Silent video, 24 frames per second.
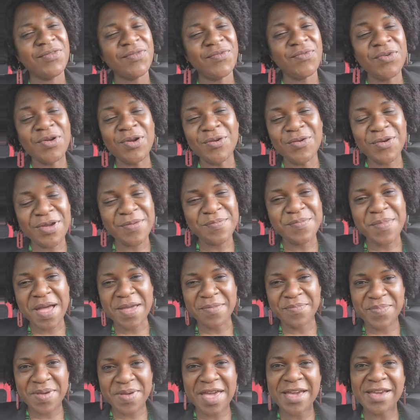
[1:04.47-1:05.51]
following
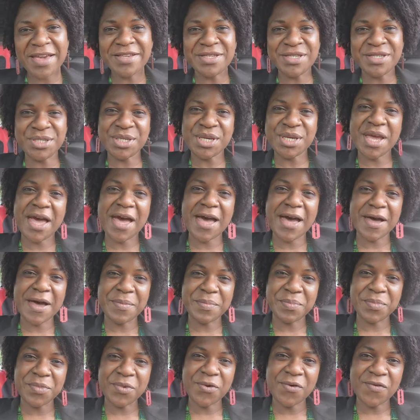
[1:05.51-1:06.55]
my page
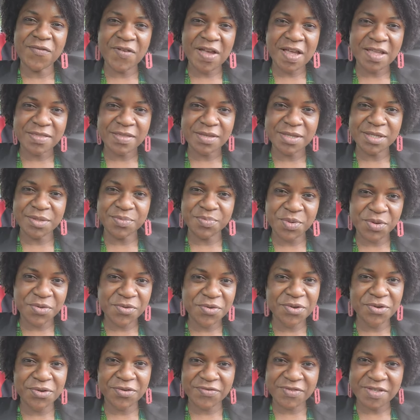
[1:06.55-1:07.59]
um, over this
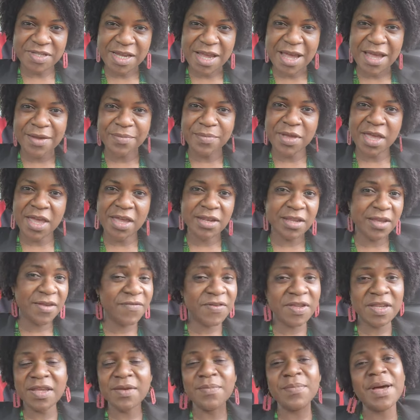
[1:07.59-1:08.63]
period of time and
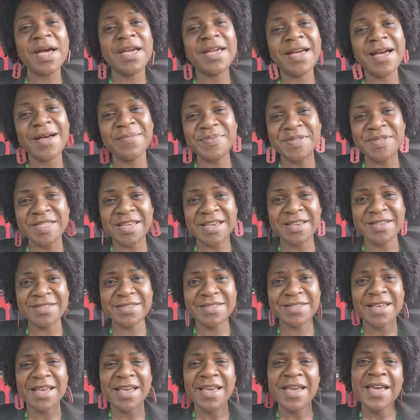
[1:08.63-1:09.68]
even in my
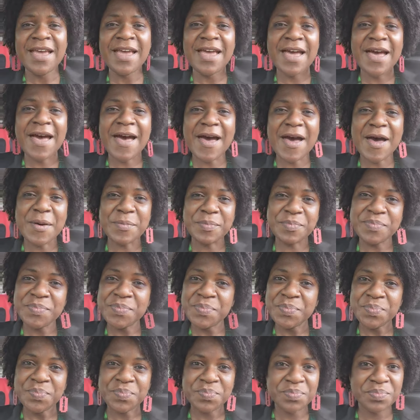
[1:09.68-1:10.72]
absence
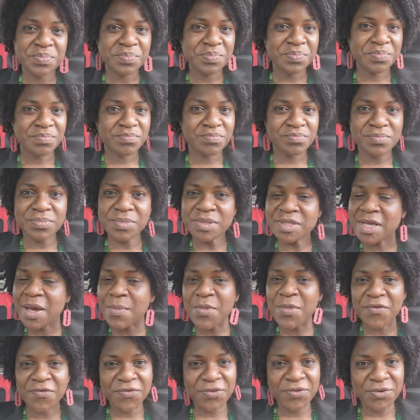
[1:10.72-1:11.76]
um,
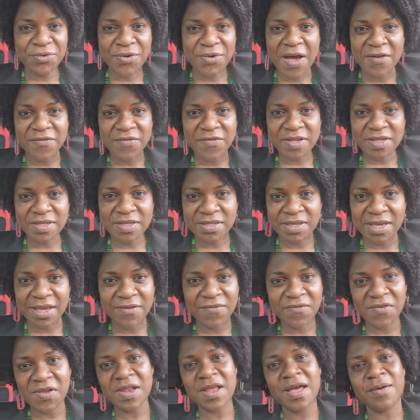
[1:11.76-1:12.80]
some of you haven't
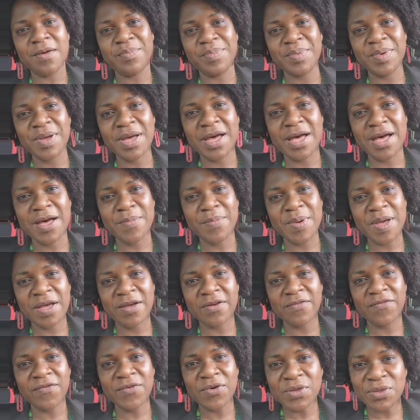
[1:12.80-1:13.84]
given up uh,
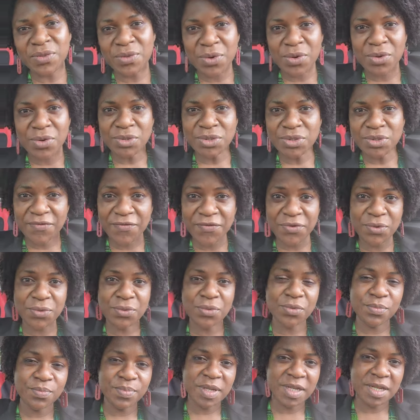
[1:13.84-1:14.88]
but for those of
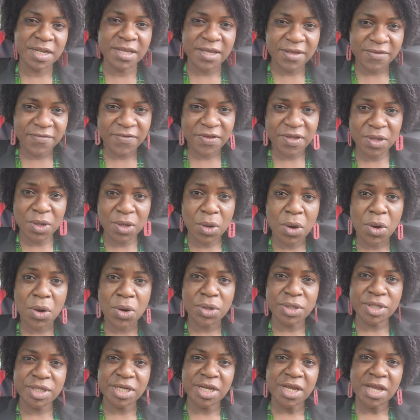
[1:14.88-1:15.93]
you who believe in
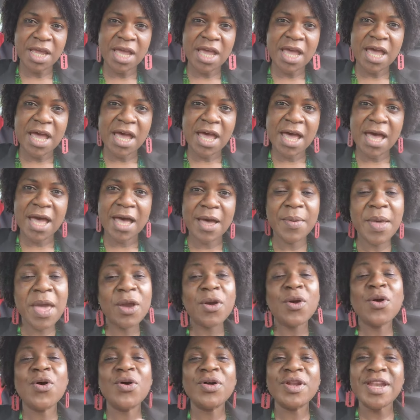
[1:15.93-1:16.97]
God uh,
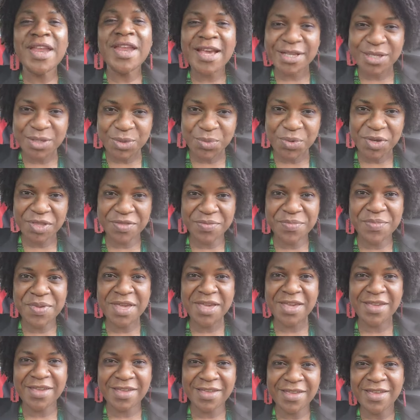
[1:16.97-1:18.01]
and connect with
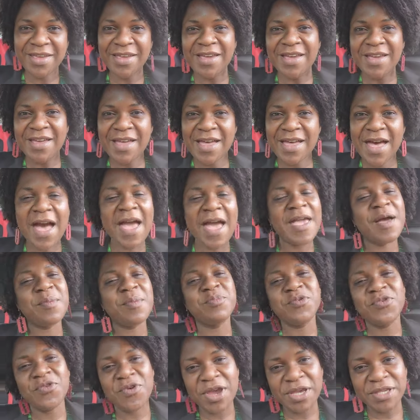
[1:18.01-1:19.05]
me I
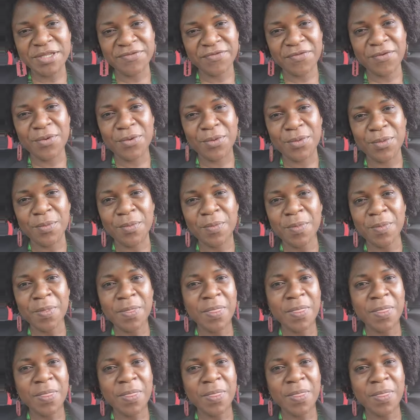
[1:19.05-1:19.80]
am grateful